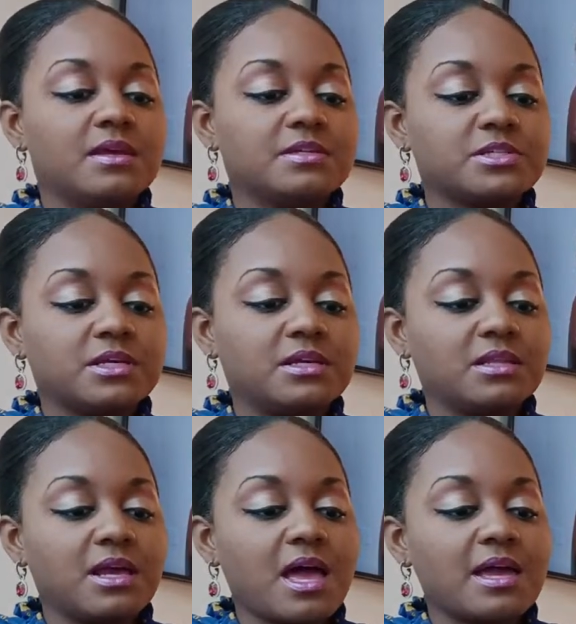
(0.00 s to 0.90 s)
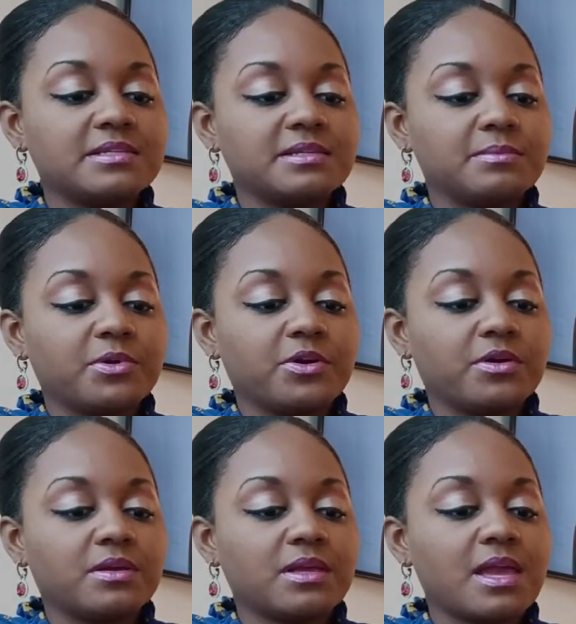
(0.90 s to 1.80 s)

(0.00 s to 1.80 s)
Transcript: Sheila Eisenberg